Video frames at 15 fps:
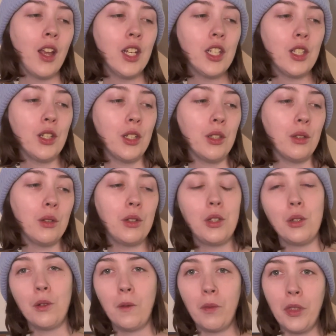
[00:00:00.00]
to
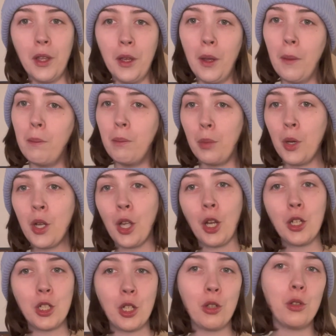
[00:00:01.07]
do the
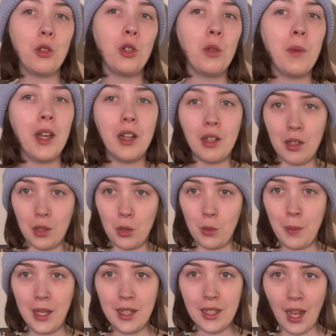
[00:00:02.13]
Booktube
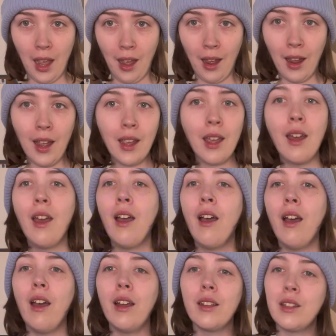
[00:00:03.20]
Newbie Tag
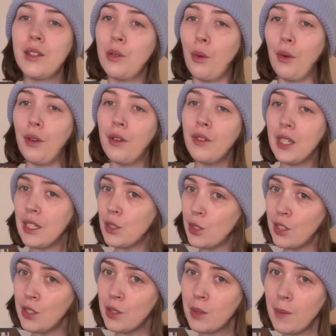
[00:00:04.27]
and sort of
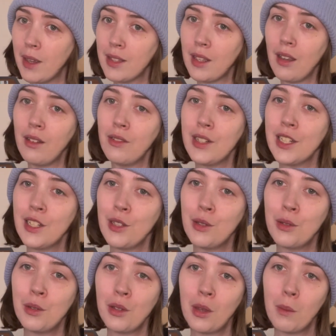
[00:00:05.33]
introduce myself
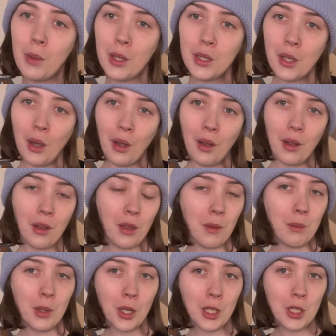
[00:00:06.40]
to the
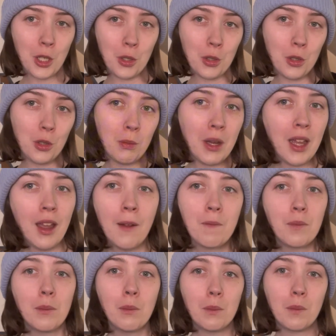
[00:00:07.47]
Booktube
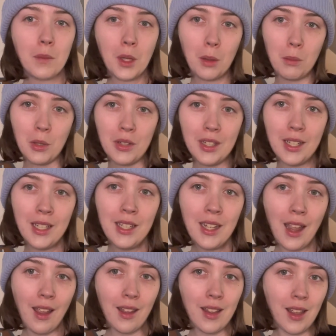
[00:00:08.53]
community
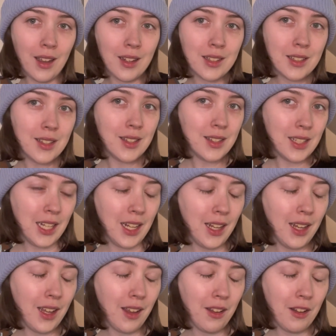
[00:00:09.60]
and
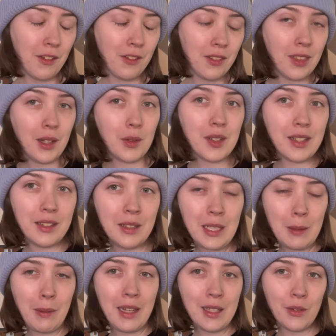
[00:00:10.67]
see if there was a little
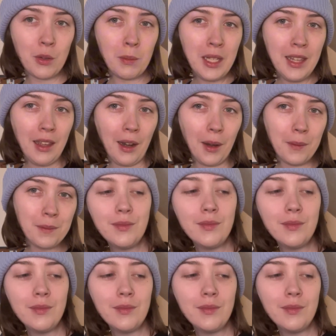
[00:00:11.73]
space for me there.